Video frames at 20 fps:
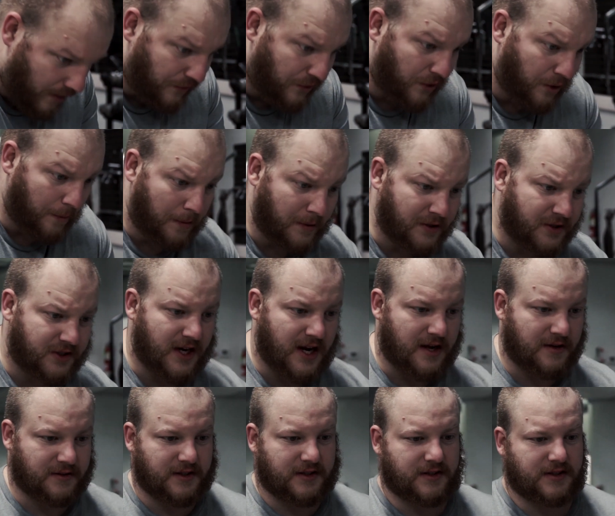for the push
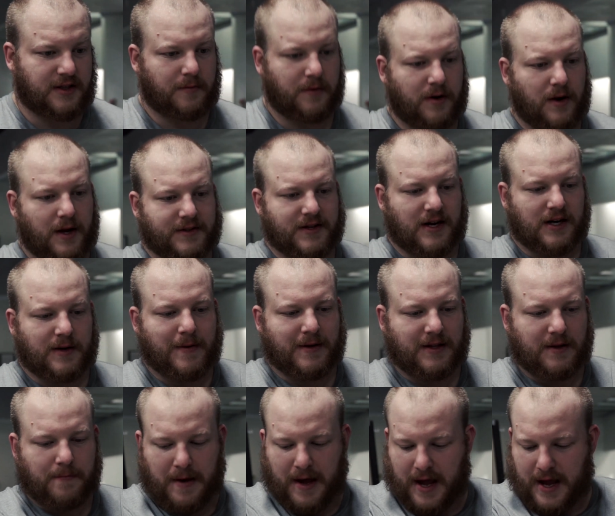downs is similar to what I talked
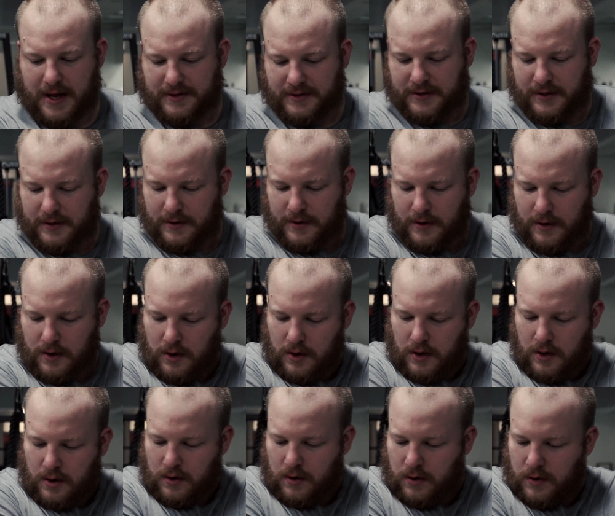about the bands,
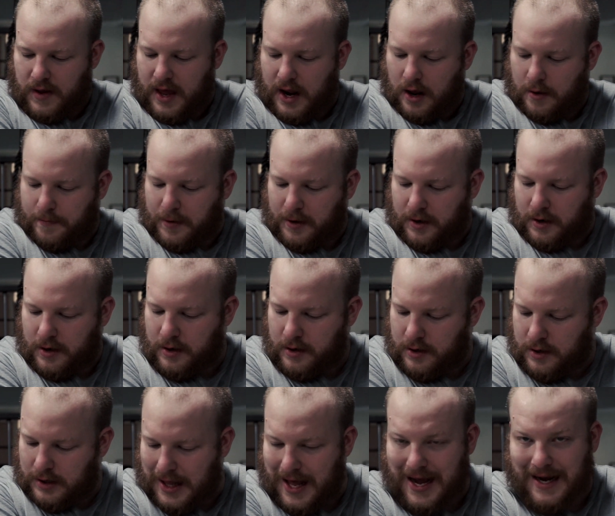that upper
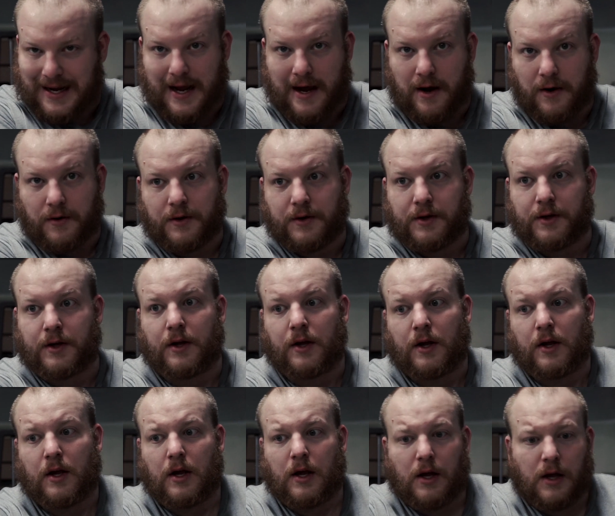lockout,
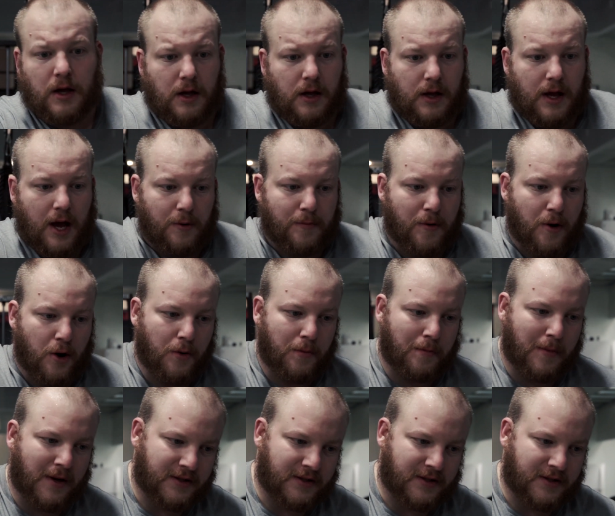elbow,